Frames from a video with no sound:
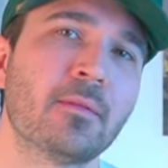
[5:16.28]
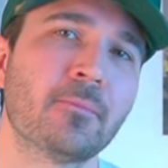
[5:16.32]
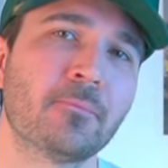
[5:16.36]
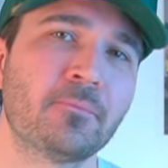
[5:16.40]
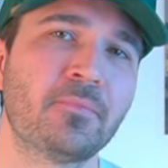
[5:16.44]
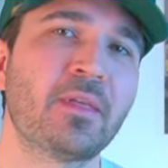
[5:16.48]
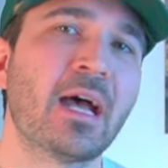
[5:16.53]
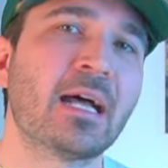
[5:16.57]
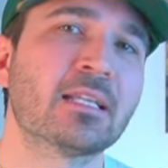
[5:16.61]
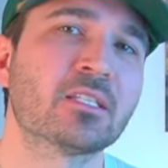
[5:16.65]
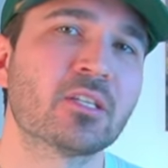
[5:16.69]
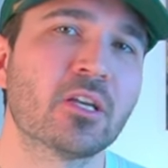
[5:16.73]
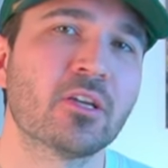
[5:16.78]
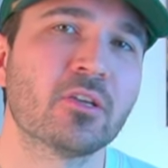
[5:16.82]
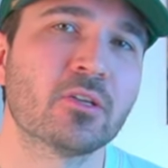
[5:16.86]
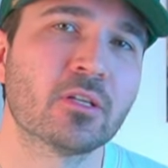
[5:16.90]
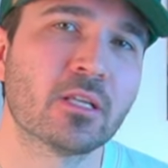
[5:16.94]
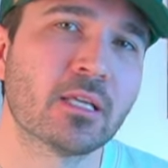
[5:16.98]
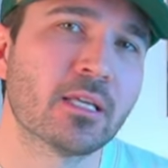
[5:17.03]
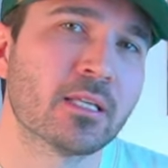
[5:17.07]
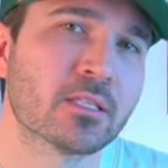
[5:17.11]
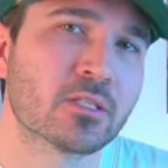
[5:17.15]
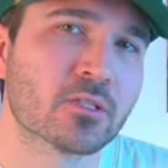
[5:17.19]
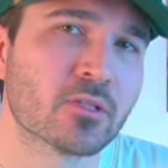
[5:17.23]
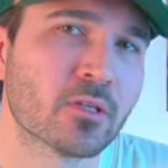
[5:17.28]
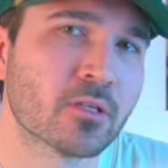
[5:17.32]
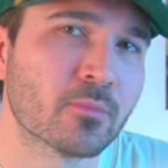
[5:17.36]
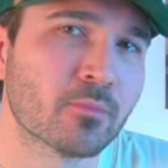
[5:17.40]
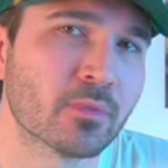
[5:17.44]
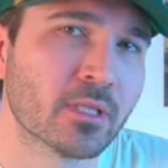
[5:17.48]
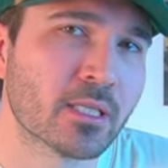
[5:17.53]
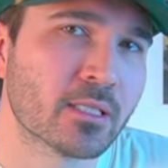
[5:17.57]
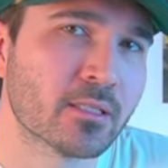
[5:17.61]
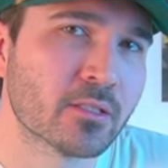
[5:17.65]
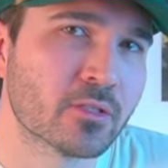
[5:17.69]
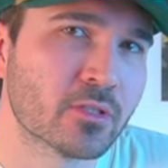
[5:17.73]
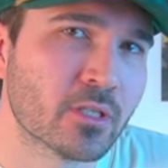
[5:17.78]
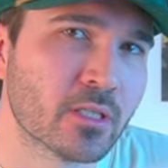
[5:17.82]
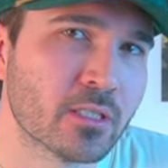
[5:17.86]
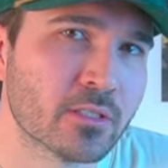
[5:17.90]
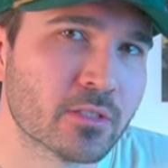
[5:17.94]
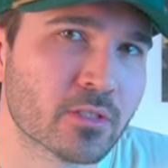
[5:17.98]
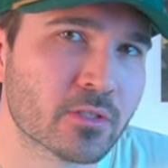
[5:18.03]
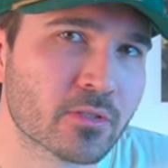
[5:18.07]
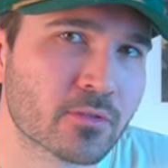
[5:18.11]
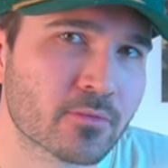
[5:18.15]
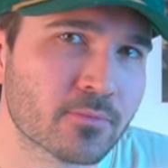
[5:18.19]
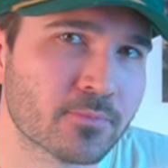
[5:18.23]
That's how you're going to get started playing the
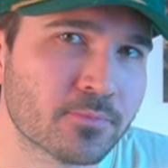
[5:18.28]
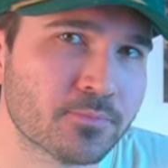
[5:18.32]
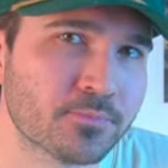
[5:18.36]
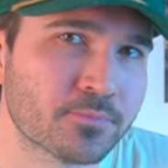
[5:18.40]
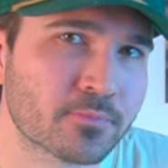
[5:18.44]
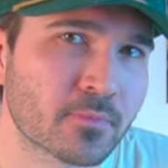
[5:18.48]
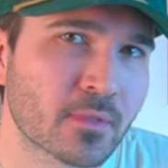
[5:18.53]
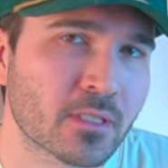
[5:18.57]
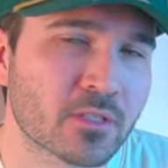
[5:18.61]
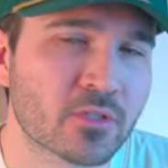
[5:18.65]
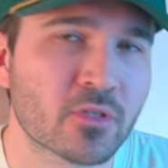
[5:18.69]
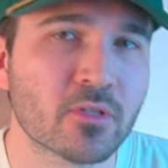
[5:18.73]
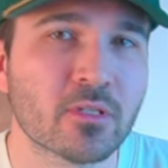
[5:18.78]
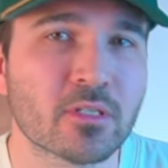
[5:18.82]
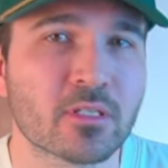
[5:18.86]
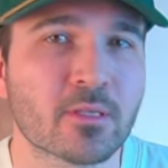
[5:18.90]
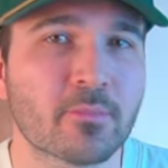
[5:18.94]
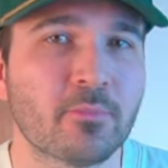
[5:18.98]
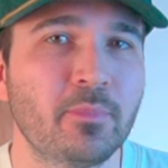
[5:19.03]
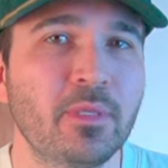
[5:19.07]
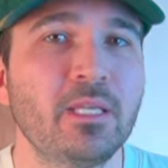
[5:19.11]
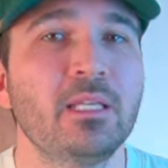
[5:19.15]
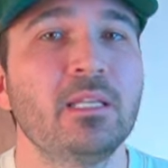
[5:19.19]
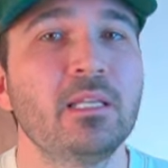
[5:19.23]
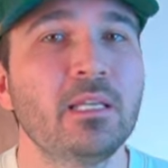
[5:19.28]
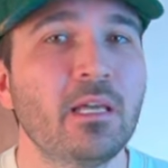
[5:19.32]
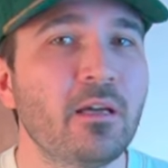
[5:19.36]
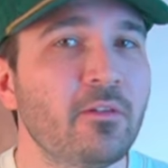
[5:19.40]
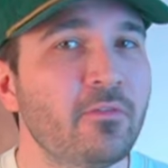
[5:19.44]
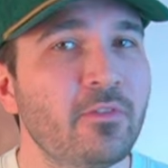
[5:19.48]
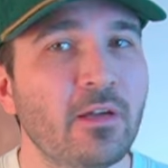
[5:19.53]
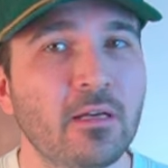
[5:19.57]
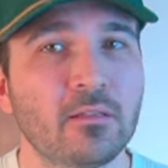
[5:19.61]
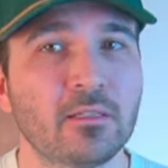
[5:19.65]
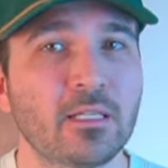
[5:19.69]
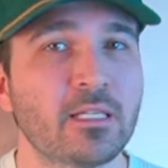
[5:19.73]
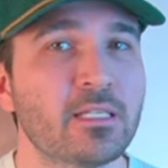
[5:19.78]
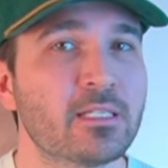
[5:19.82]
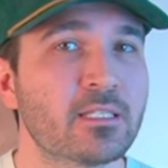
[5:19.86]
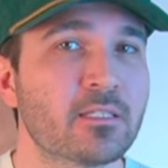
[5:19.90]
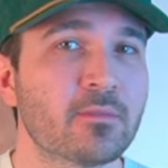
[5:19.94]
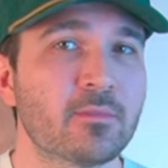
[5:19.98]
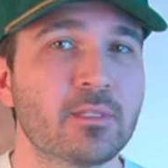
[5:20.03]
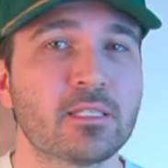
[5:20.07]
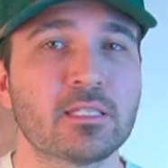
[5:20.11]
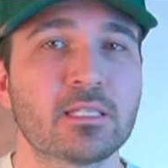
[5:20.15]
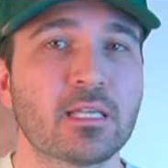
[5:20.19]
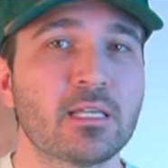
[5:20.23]
changes. So there's a PDF outlining some
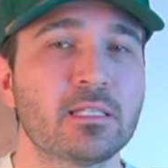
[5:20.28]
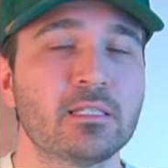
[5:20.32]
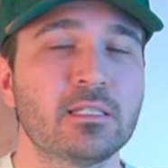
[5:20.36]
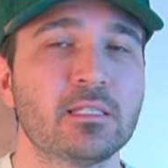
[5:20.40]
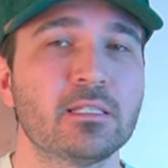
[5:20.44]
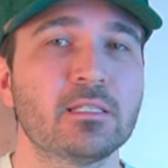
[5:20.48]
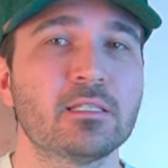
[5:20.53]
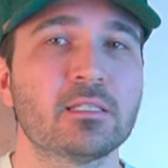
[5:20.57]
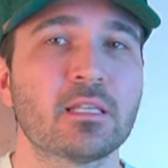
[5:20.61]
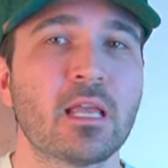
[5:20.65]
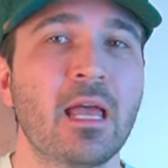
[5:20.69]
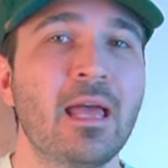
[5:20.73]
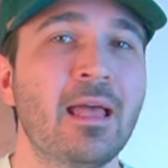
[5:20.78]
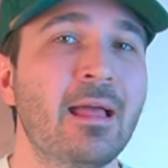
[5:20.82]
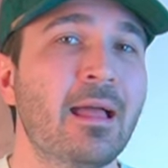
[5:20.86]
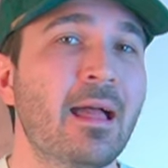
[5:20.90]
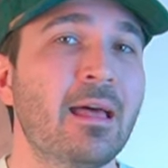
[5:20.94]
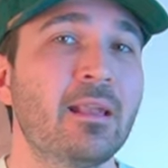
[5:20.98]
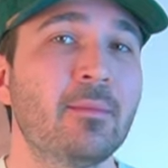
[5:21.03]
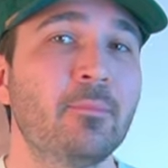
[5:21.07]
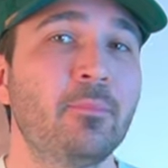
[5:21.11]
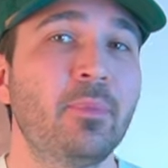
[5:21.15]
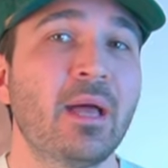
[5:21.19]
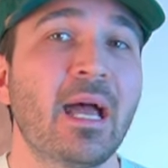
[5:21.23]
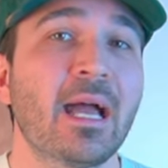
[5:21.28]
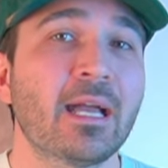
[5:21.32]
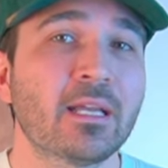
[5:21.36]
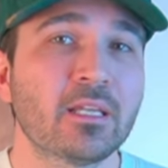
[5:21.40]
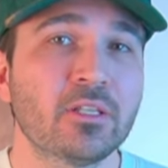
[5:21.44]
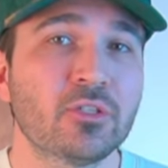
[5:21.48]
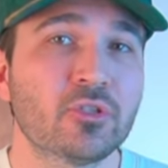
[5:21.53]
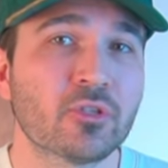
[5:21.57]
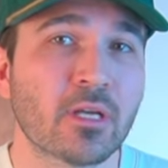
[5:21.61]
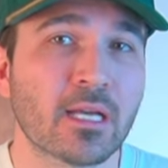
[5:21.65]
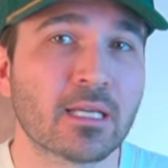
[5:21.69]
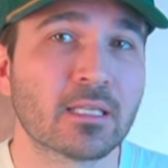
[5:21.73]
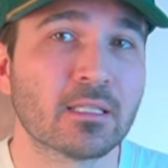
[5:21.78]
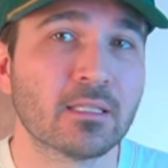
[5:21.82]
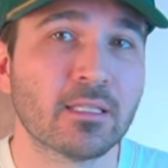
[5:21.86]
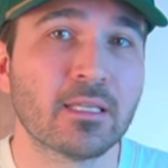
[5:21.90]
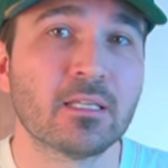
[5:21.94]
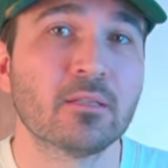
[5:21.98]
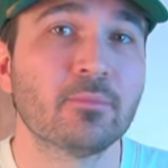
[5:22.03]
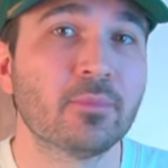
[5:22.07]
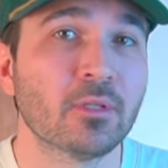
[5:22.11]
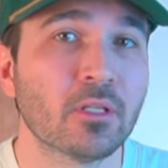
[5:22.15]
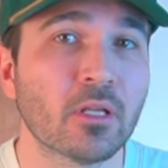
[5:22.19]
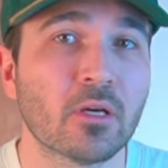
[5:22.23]
of these ideas and a backing track
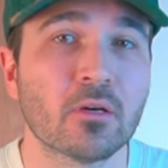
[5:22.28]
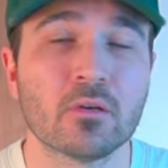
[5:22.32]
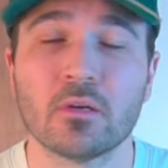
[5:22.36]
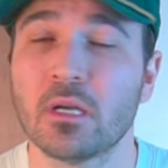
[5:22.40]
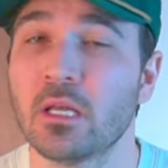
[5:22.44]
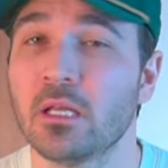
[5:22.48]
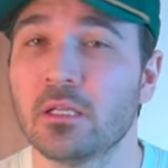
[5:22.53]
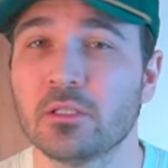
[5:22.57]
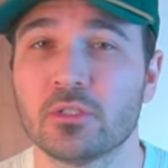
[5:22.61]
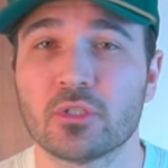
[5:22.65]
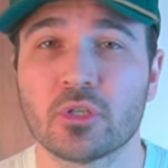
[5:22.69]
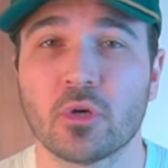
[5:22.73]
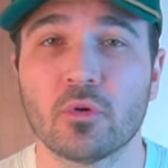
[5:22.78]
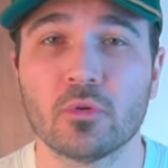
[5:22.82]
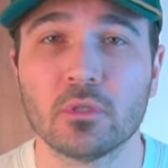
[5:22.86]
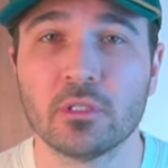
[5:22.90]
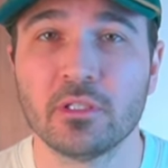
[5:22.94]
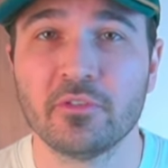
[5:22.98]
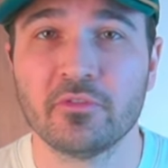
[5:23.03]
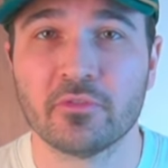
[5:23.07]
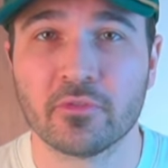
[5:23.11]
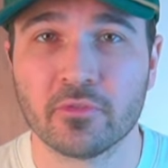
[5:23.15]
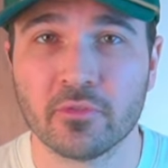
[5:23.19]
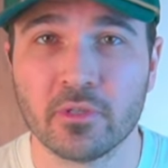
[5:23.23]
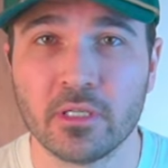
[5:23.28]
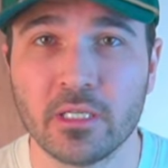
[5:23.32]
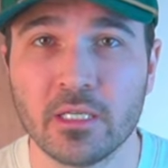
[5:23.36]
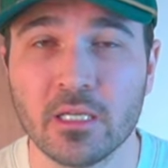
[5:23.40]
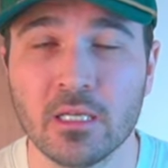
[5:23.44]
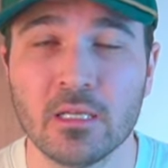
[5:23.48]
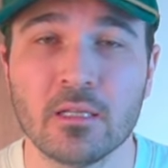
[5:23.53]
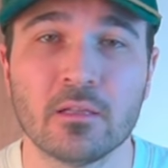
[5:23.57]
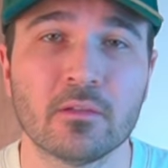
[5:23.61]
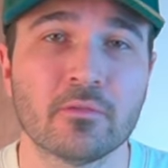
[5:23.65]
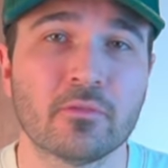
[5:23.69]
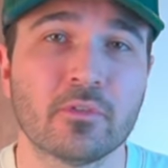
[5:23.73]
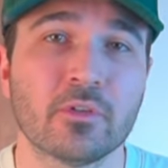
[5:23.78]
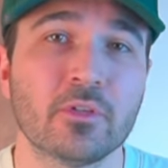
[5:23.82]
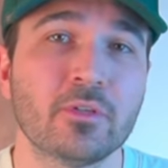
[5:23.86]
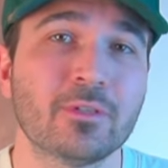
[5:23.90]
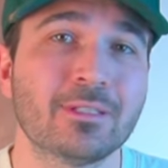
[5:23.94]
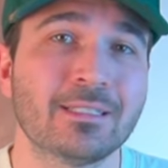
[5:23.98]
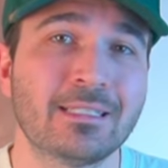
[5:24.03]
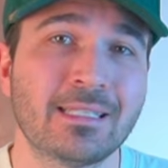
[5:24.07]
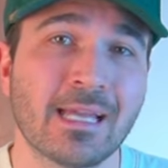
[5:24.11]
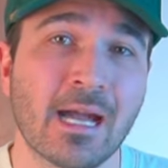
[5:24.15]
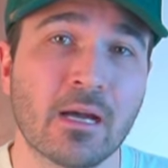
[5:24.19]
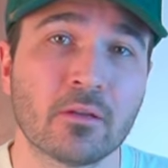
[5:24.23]
linked below, totally free for you to
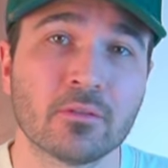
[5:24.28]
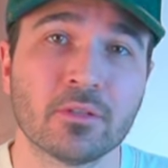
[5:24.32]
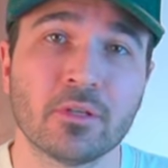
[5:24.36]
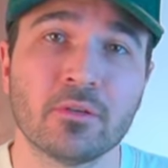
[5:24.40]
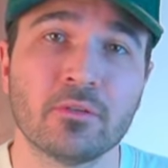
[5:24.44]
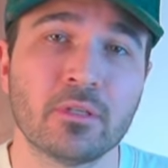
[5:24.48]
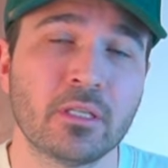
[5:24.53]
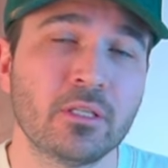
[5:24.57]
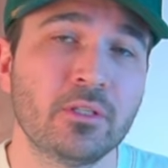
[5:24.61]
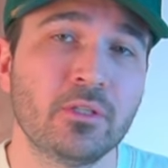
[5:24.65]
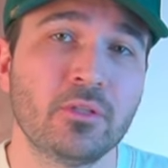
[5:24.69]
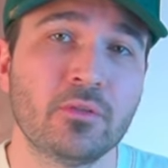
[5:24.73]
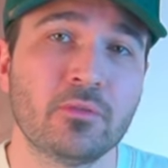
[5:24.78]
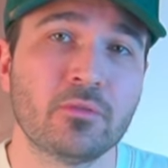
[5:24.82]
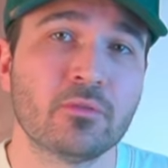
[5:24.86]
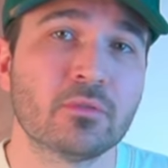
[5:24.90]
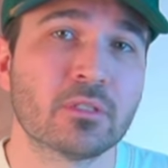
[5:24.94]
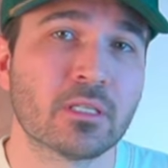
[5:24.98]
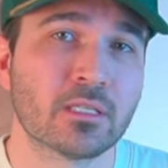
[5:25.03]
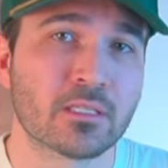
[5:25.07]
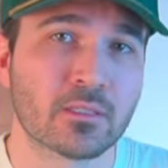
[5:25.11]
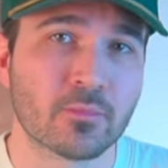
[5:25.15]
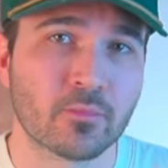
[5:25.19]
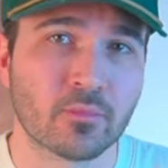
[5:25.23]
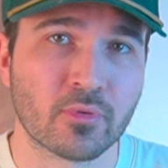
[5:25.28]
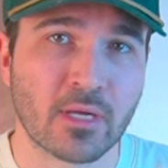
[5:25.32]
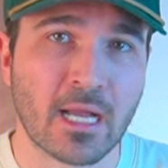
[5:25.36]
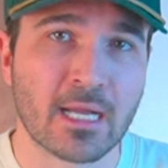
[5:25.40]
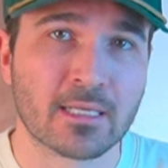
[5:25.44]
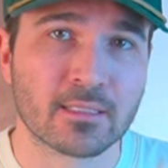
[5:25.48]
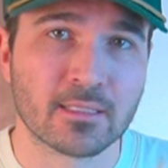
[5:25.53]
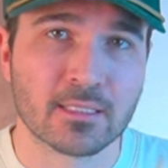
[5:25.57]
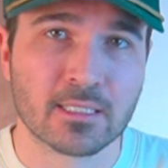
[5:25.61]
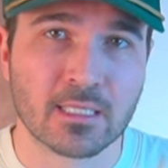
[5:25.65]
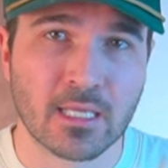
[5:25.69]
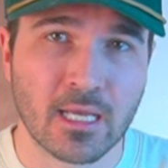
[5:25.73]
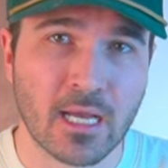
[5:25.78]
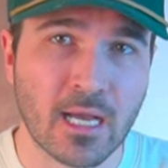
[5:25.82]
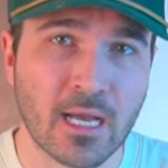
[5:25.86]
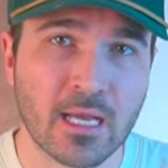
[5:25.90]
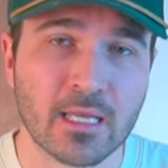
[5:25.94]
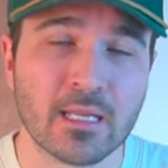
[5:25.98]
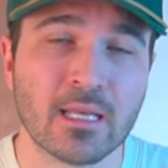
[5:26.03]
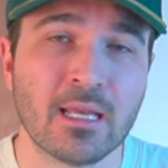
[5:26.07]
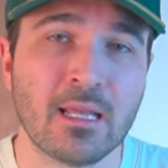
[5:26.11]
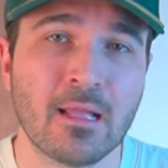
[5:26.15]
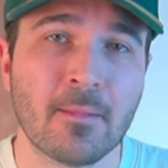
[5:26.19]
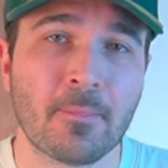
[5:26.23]
download and use as a practice
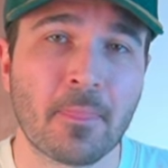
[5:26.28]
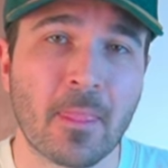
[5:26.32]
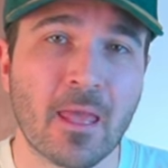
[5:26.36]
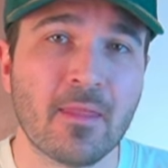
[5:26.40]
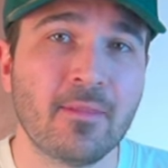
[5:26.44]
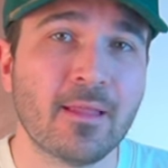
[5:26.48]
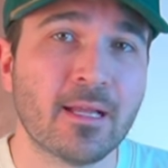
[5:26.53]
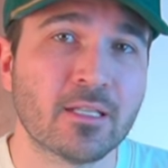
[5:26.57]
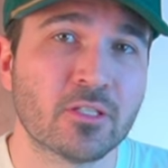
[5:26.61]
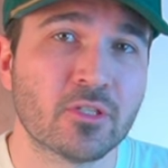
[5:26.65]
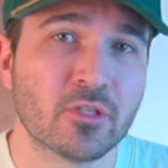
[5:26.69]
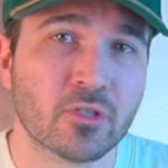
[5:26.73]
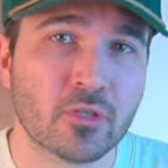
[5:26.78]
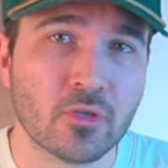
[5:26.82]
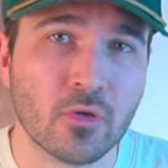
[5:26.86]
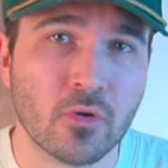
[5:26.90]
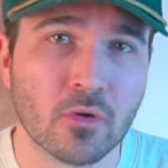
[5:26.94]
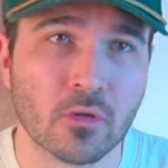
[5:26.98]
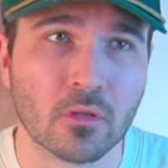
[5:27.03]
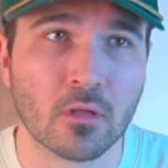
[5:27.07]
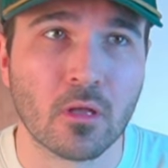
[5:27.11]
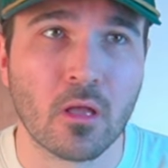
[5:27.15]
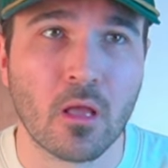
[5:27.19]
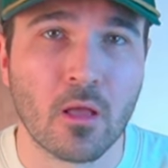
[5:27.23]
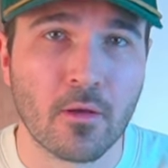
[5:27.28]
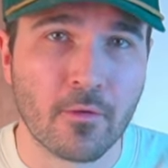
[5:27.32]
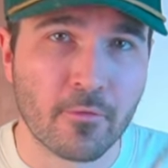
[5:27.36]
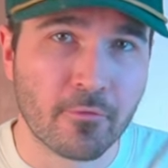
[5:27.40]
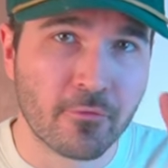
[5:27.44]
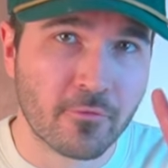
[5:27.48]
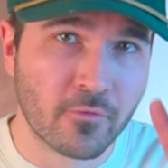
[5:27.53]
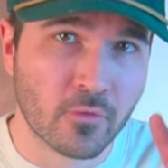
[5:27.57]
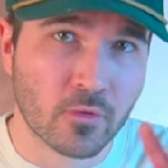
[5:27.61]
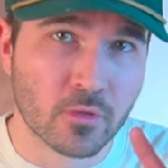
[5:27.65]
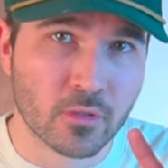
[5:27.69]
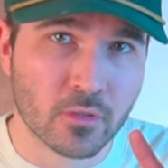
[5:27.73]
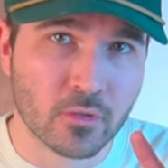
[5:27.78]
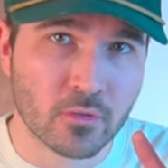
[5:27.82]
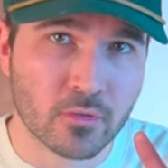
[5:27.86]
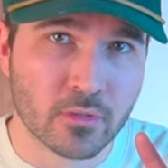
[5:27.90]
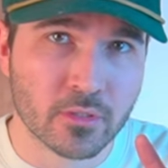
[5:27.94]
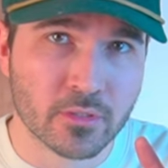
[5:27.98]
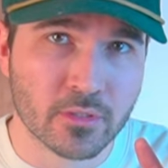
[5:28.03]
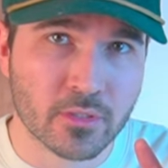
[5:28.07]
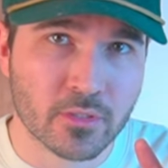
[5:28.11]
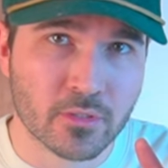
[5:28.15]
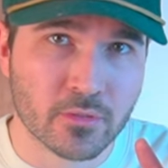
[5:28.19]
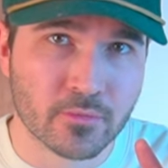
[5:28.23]
guide. And that's your goal. 4
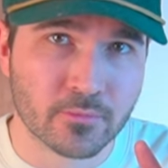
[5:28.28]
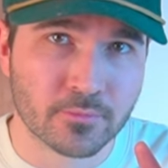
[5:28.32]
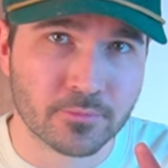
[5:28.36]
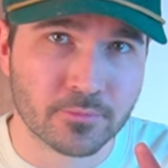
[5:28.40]
chords.